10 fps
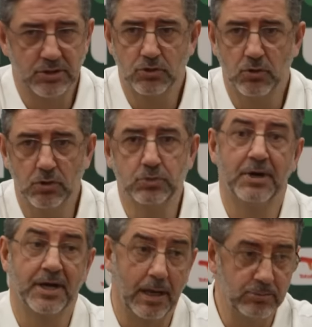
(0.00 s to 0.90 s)
fact that we
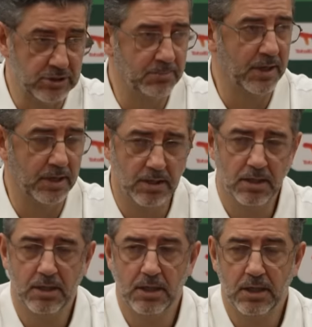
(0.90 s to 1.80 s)
conceded all of these
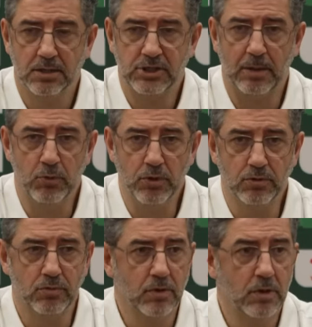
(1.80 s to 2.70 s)
goals. We have
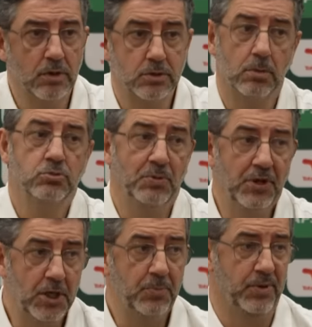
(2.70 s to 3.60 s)
also scored a lot.
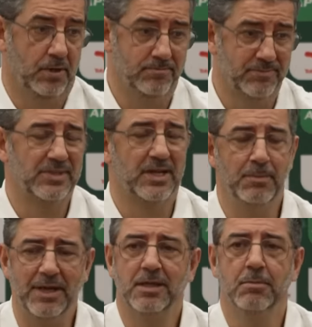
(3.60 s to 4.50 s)
We are a
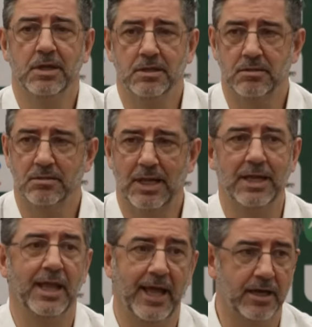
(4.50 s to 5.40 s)
tremendously
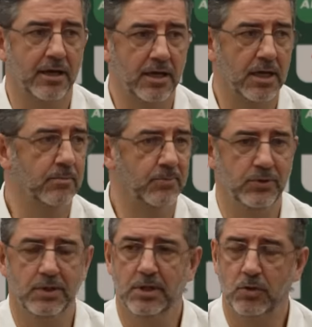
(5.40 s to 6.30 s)
positive team on the
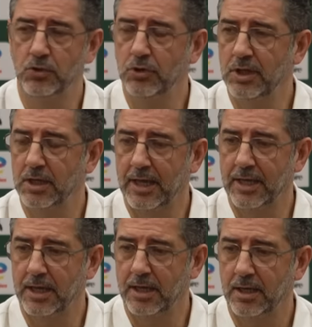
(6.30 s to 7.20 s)
pitch, and when I say
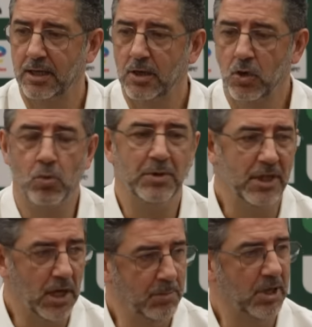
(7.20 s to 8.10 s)
positive,
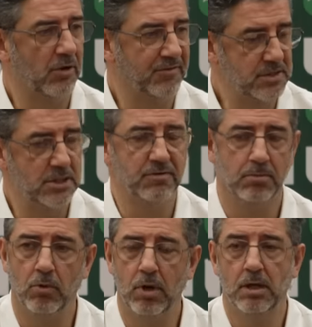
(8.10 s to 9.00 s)
we have a good
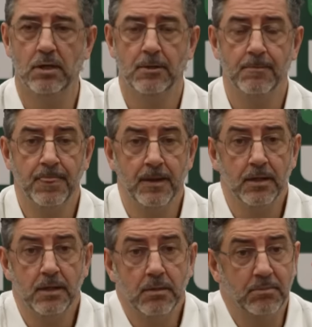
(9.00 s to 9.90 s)
attacking dynamic.
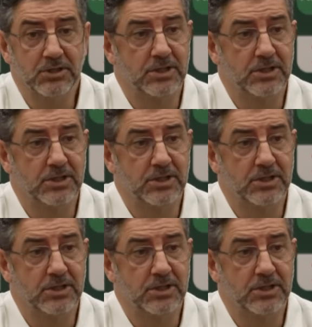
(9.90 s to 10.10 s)
But